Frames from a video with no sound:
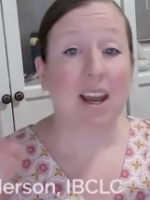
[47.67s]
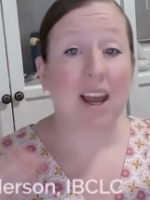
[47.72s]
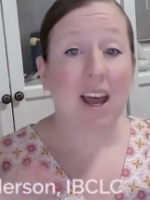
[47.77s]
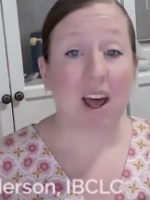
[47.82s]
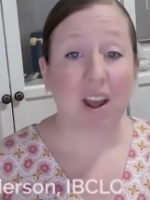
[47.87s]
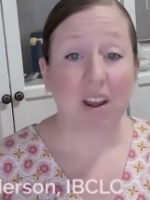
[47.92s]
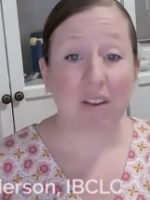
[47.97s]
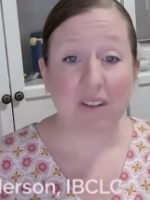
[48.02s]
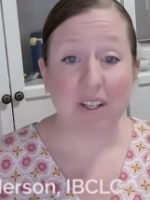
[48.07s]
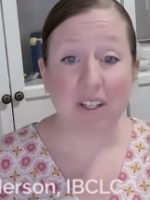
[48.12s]

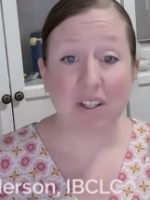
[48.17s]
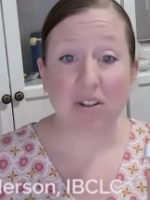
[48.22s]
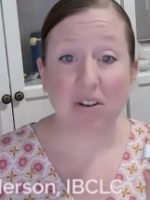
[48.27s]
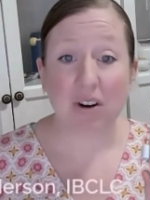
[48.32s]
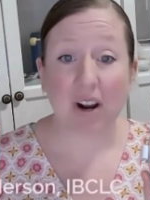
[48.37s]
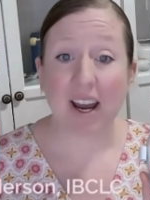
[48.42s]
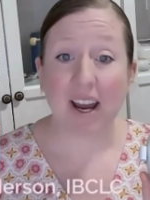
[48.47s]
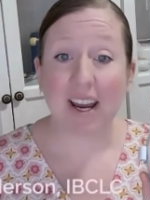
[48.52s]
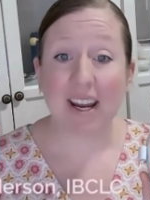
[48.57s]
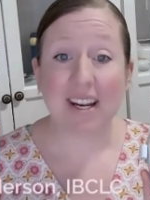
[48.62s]
Elvie
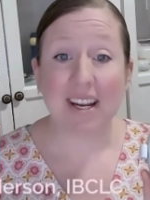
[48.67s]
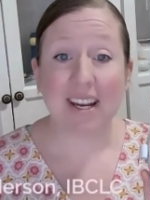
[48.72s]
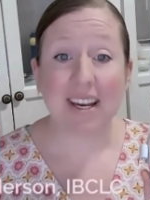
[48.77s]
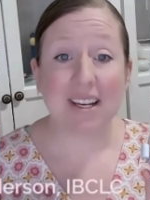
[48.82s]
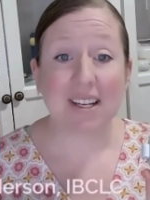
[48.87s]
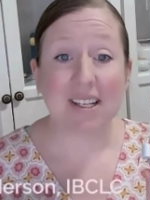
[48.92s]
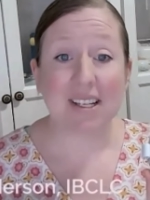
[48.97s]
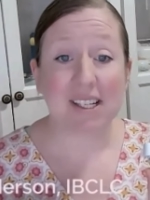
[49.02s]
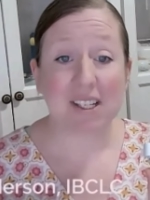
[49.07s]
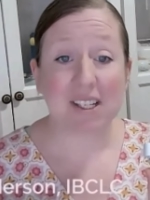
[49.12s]
Stride
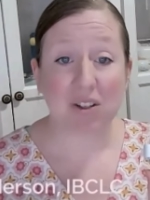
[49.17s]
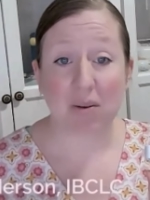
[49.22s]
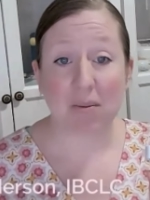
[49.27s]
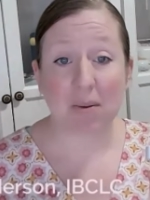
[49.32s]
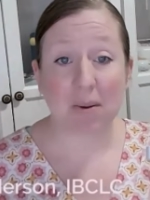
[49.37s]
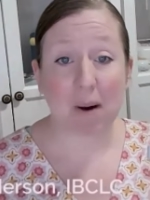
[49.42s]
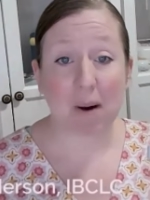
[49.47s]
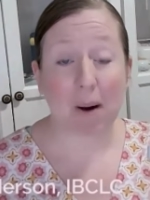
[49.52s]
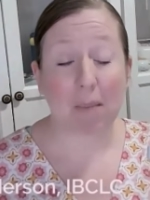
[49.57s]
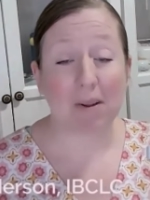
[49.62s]
is extremely
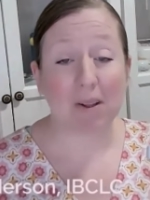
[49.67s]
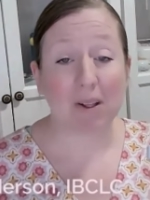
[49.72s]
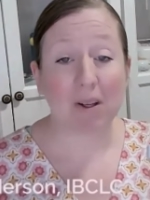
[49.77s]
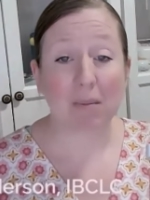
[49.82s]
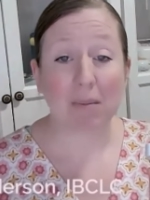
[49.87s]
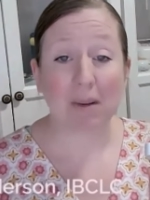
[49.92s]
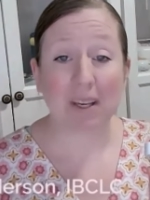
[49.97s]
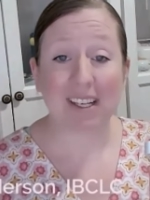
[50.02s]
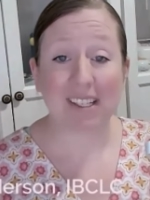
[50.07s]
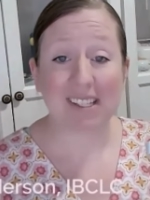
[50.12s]
popular
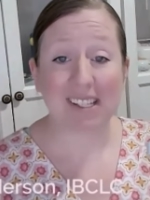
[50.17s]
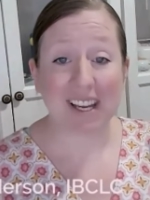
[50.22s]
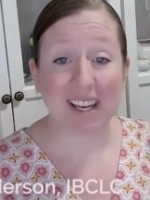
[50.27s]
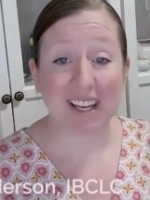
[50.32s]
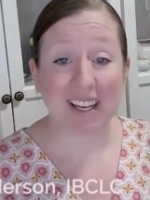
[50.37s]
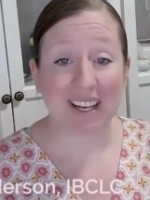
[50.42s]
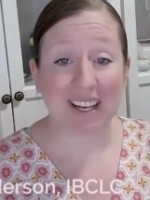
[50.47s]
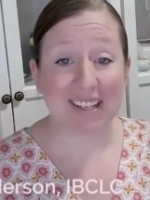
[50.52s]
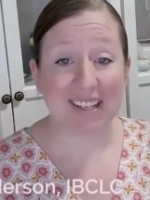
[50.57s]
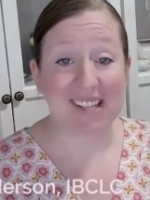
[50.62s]
because
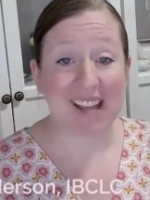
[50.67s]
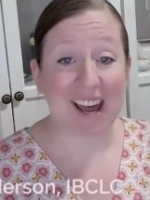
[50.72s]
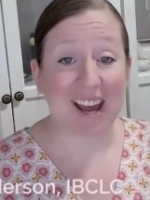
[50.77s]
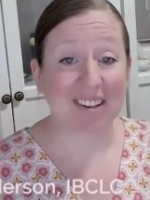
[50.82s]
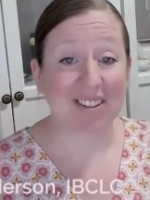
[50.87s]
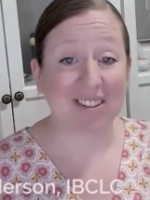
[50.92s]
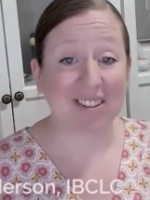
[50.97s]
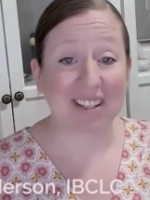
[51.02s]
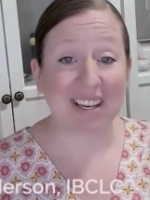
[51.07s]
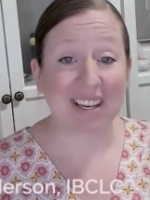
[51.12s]
it is
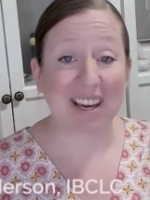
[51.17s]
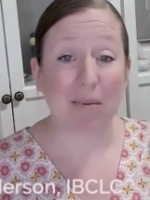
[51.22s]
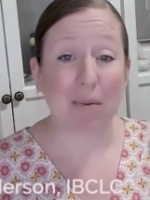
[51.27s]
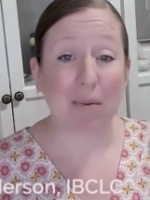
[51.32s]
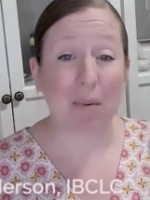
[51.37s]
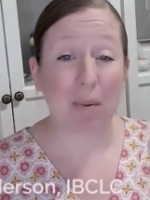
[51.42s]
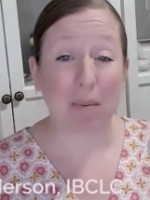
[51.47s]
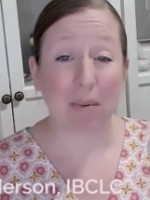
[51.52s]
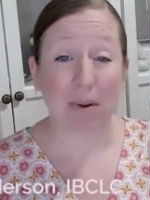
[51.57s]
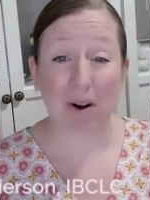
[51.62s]
actually what
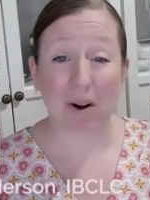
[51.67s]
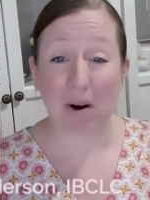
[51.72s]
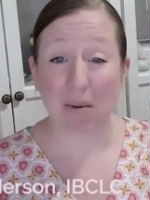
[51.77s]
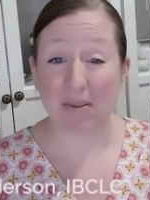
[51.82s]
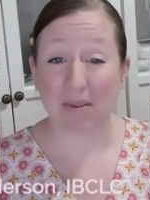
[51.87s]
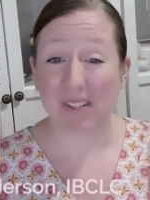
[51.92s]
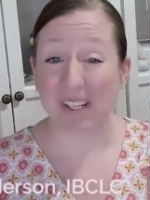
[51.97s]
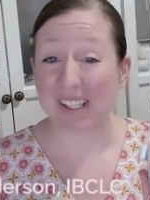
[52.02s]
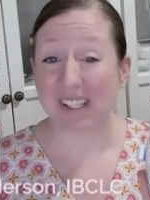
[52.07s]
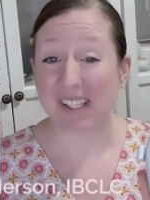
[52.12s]
we would
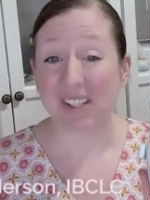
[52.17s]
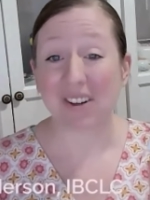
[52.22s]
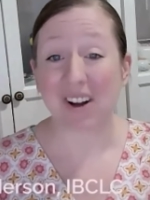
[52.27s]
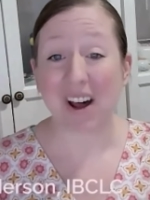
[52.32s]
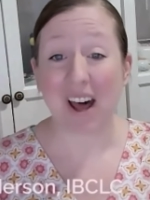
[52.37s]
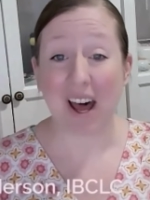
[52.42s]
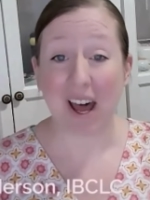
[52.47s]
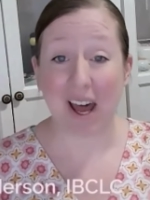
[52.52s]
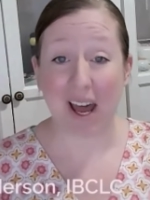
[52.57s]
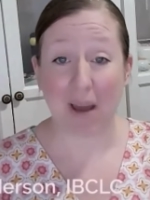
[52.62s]
almost consider a
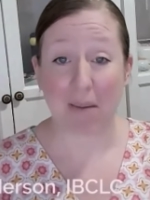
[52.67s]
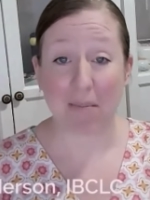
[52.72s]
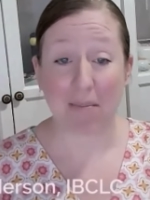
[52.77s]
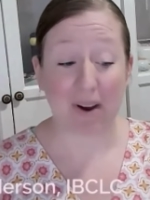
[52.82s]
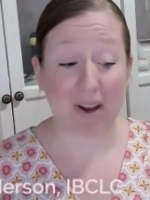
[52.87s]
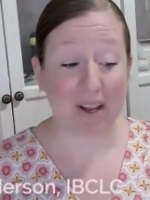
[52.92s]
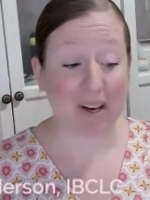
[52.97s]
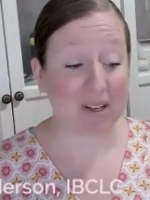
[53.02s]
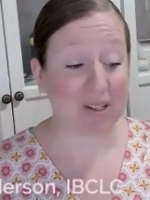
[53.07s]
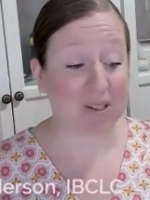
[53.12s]

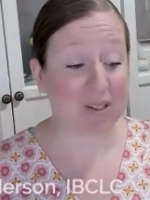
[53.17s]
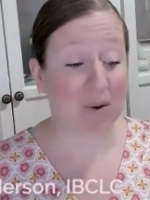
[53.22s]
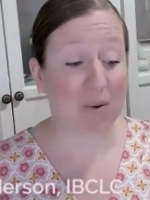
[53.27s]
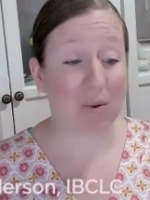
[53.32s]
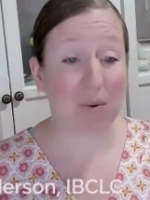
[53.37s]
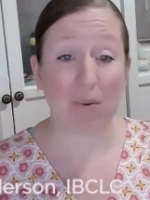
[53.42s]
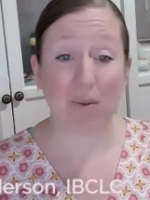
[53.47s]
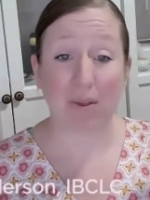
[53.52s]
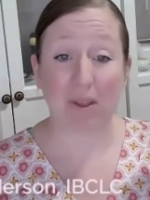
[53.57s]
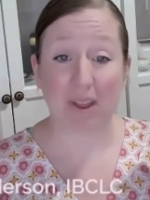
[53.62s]
hybrid.
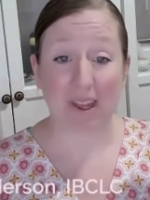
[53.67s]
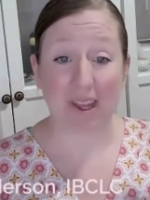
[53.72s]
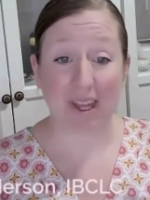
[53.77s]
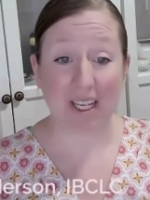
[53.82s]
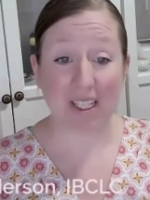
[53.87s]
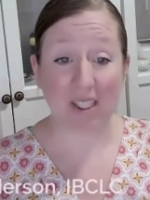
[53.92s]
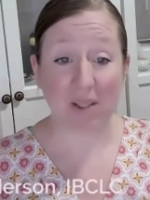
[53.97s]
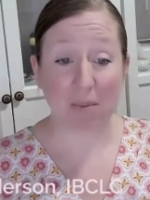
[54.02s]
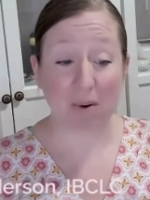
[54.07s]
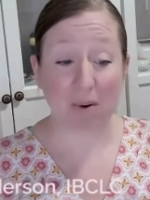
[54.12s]
So
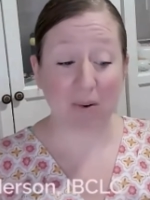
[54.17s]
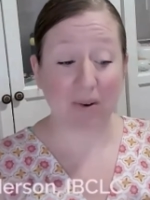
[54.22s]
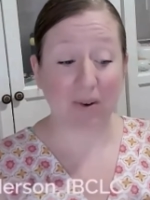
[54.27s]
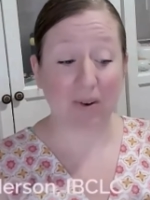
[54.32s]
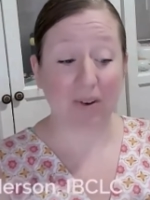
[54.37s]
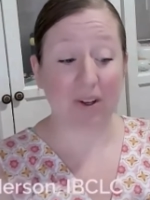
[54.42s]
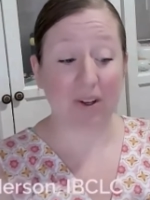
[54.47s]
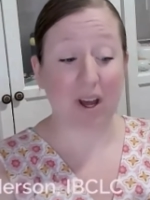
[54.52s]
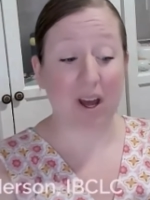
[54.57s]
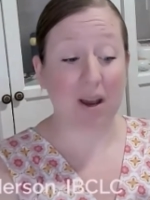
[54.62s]
this
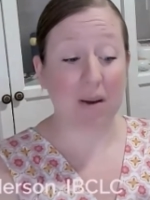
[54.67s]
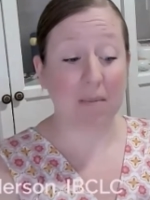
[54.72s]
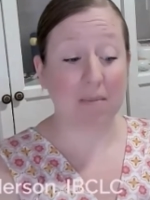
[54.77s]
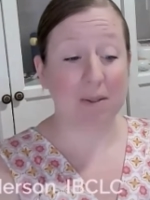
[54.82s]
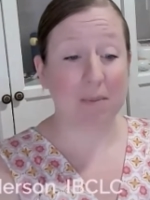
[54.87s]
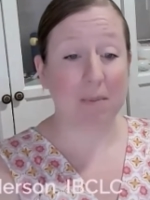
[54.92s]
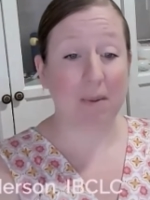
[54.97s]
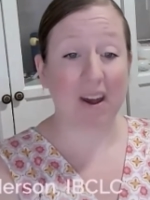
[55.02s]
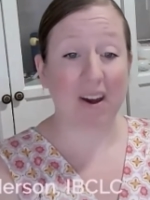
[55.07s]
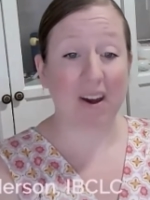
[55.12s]
motor comes
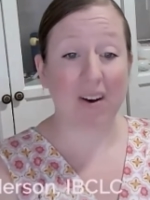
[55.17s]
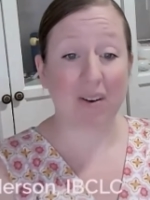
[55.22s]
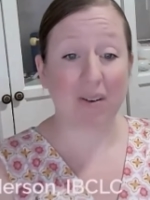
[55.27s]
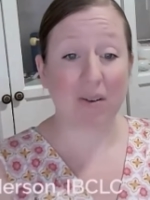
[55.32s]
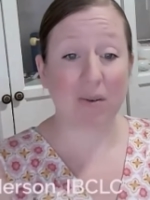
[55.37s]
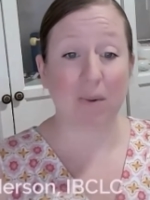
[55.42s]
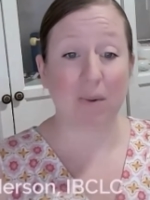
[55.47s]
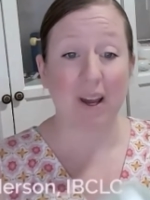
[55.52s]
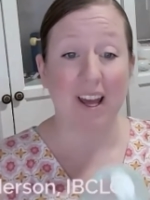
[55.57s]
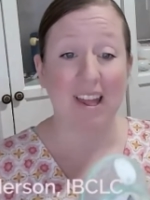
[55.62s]

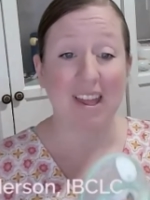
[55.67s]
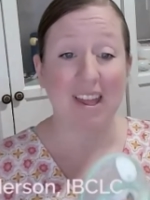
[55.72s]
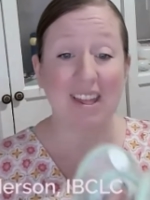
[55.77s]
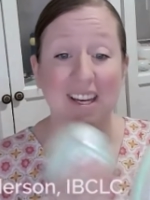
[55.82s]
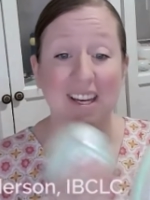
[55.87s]
paired with